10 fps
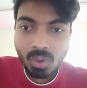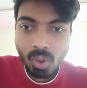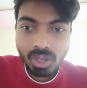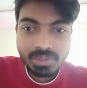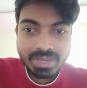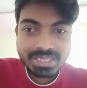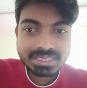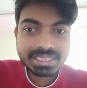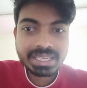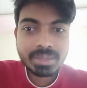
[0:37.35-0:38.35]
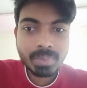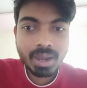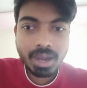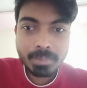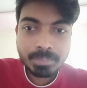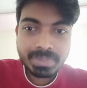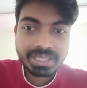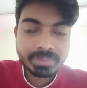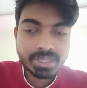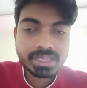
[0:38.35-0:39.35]
Always keep a
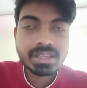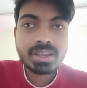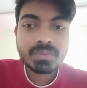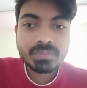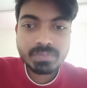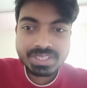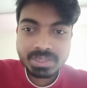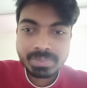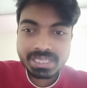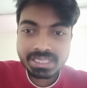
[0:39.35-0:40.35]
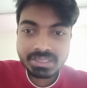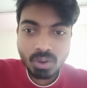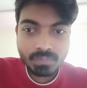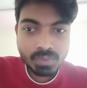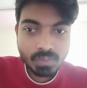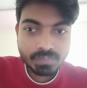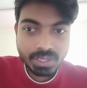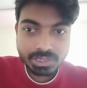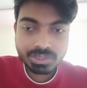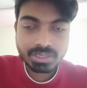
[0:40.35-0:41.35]
minimal visibility of your
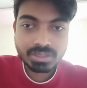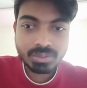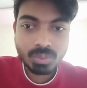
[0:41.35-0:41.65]
function.